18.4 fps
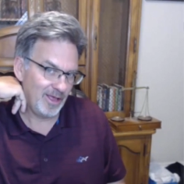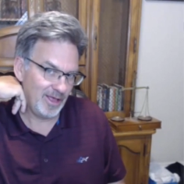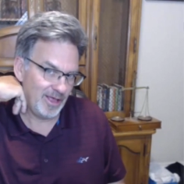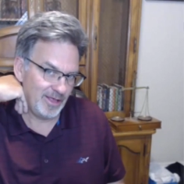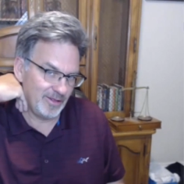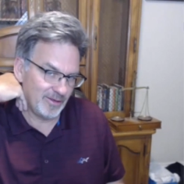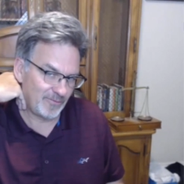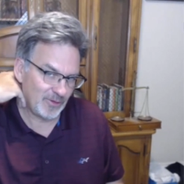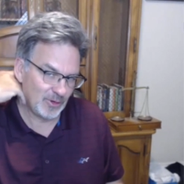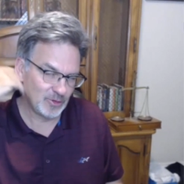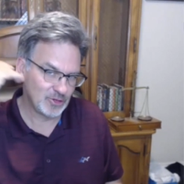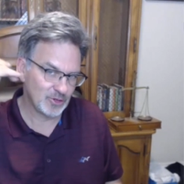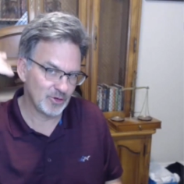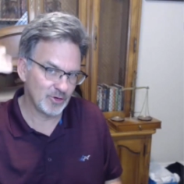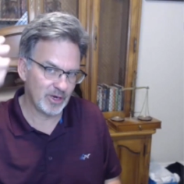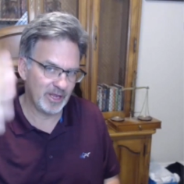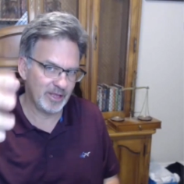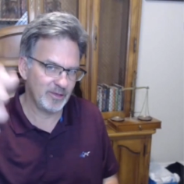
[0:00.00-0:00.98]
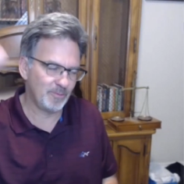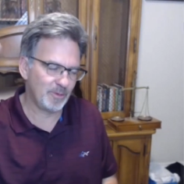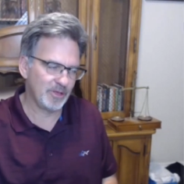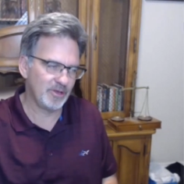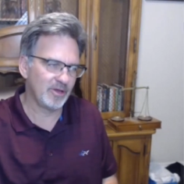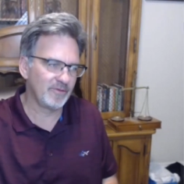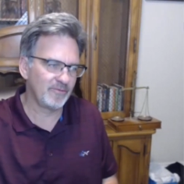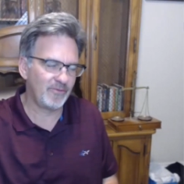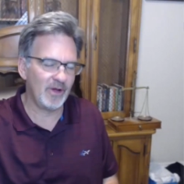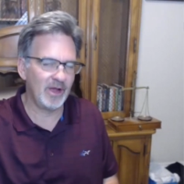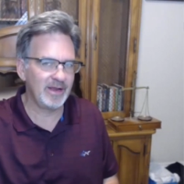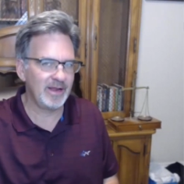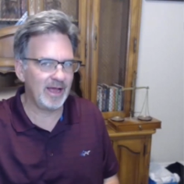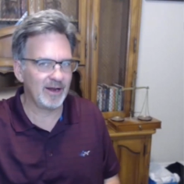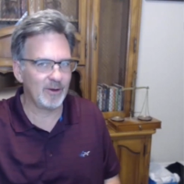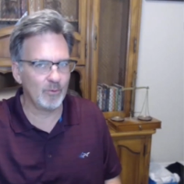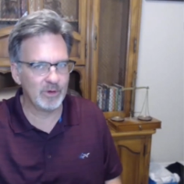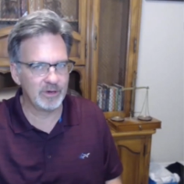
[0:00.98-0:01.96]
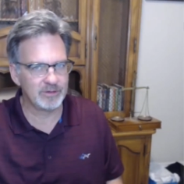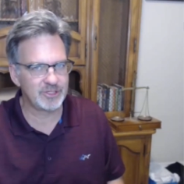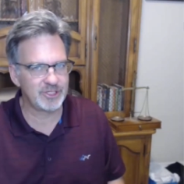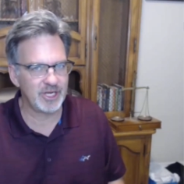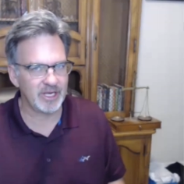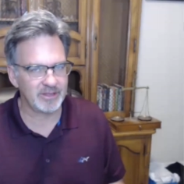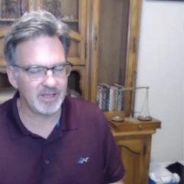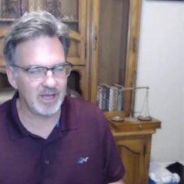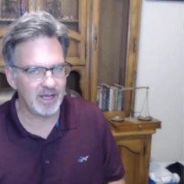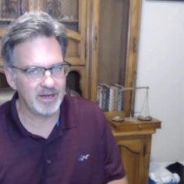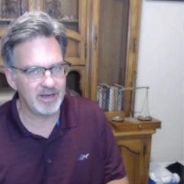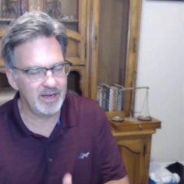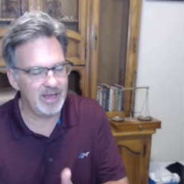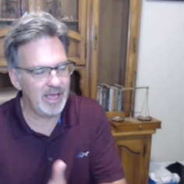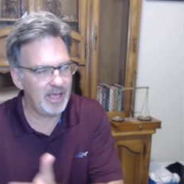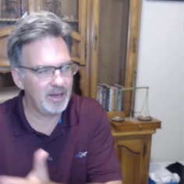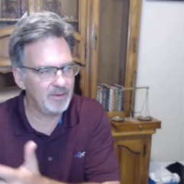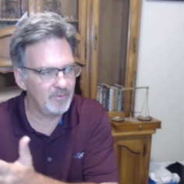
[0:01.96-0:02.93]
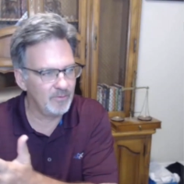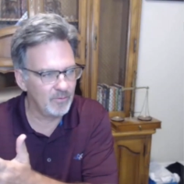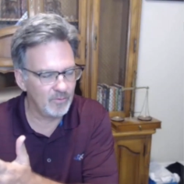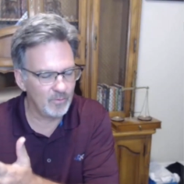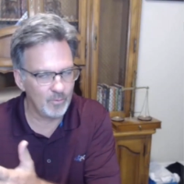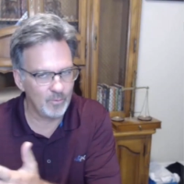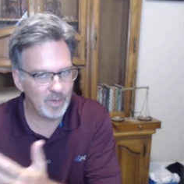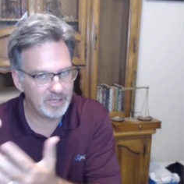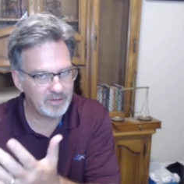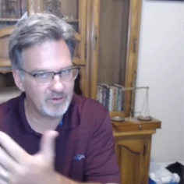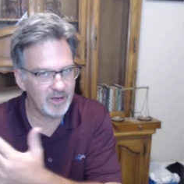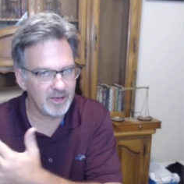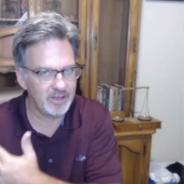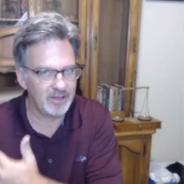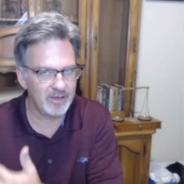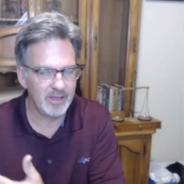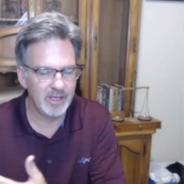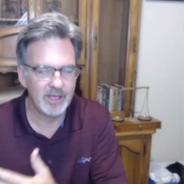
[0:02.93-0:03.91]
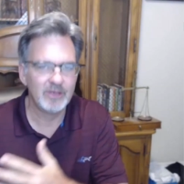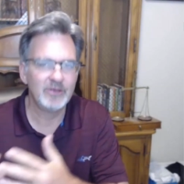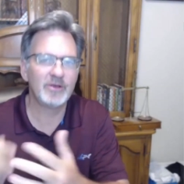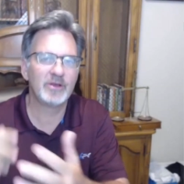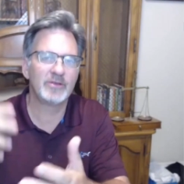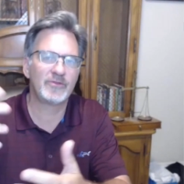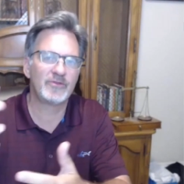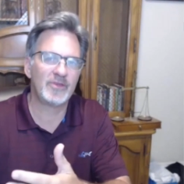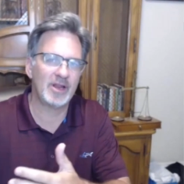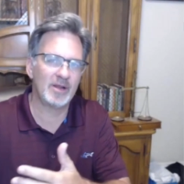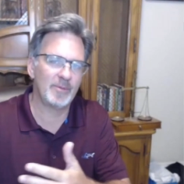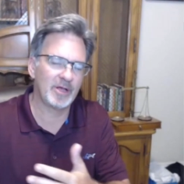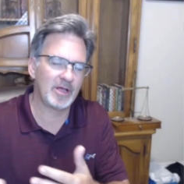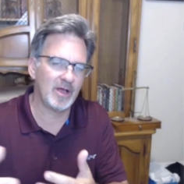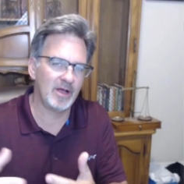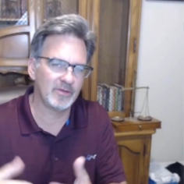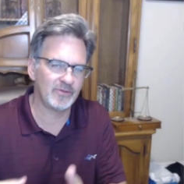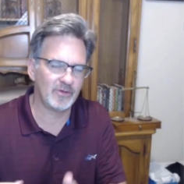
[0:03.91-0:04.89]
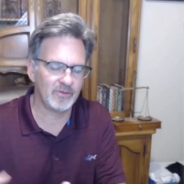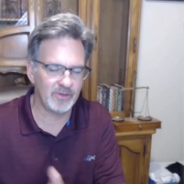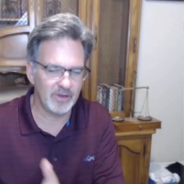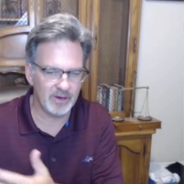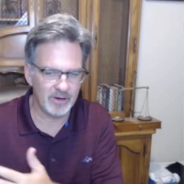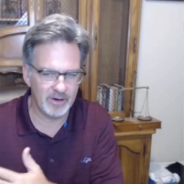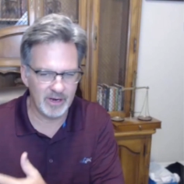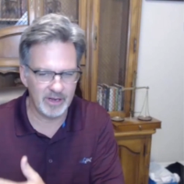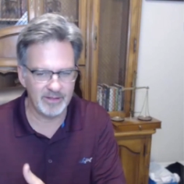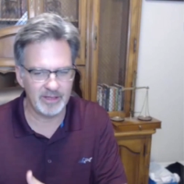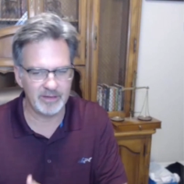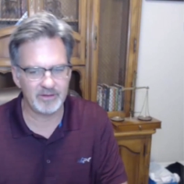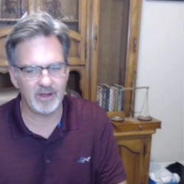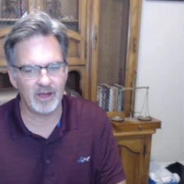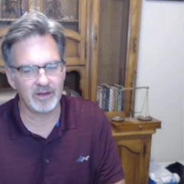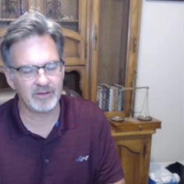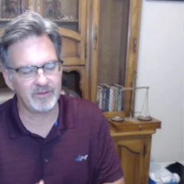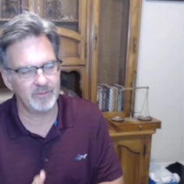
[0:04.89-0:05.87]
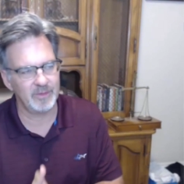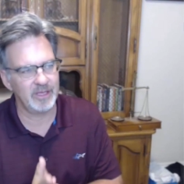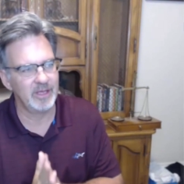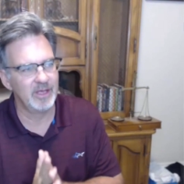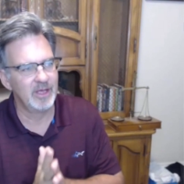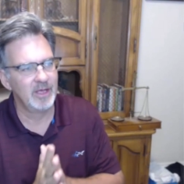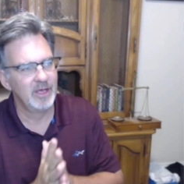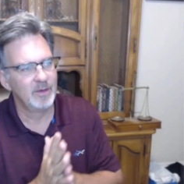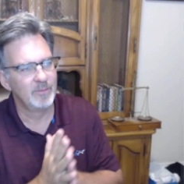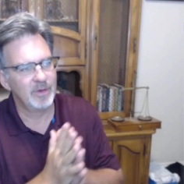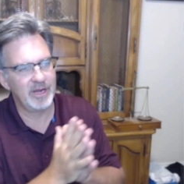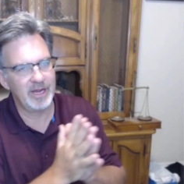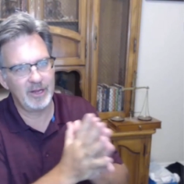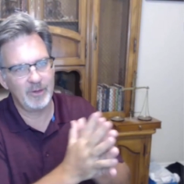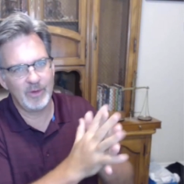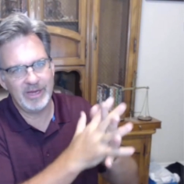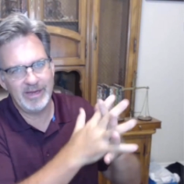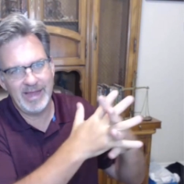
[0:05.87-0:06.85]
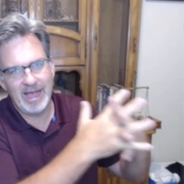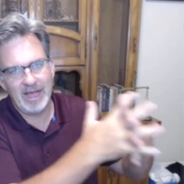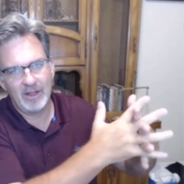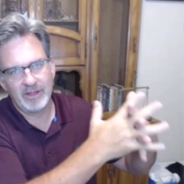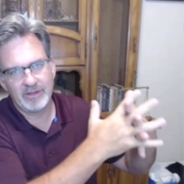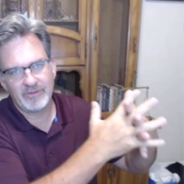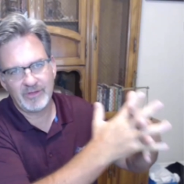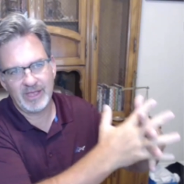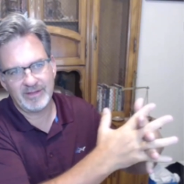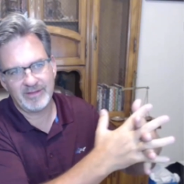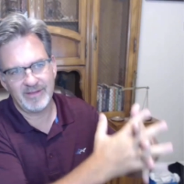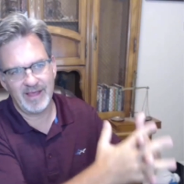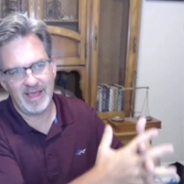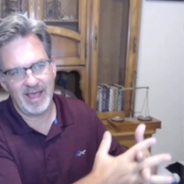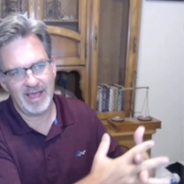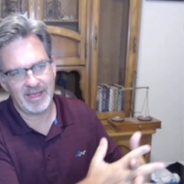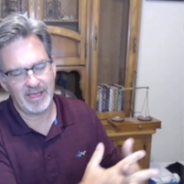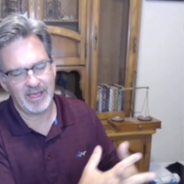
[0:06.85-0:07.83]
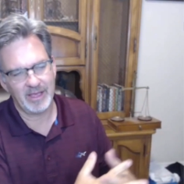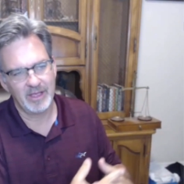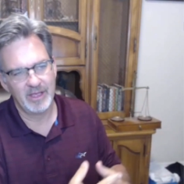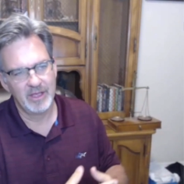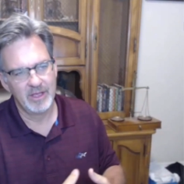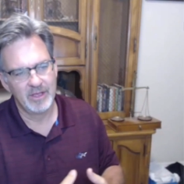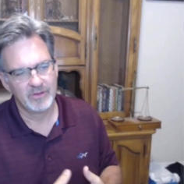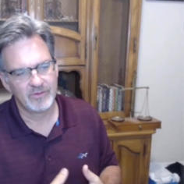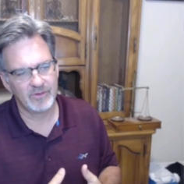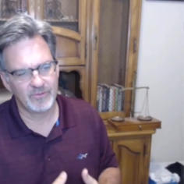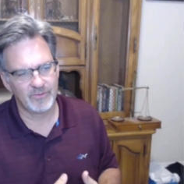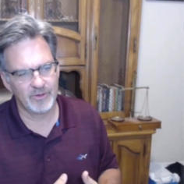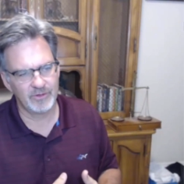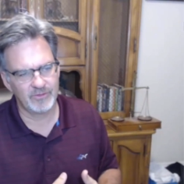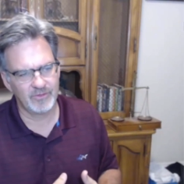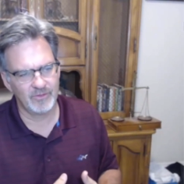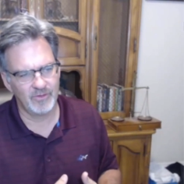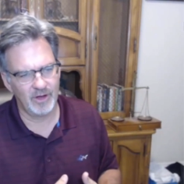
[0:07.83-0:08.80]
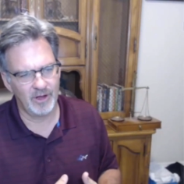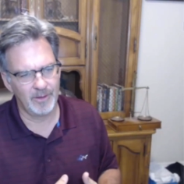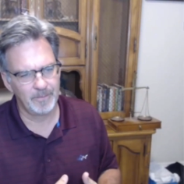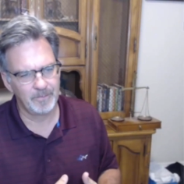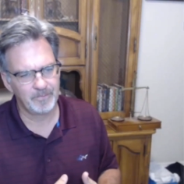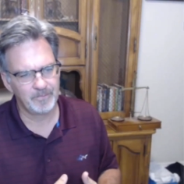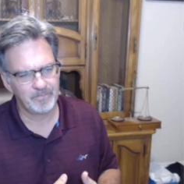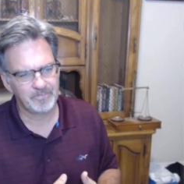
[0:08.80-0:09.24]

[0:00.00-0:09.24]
in the future, and, but you can find out at Winners Check dot net. By talking, you can set up a consult there and then talk to me. But anyway, now let's get to the hacking. So first of all,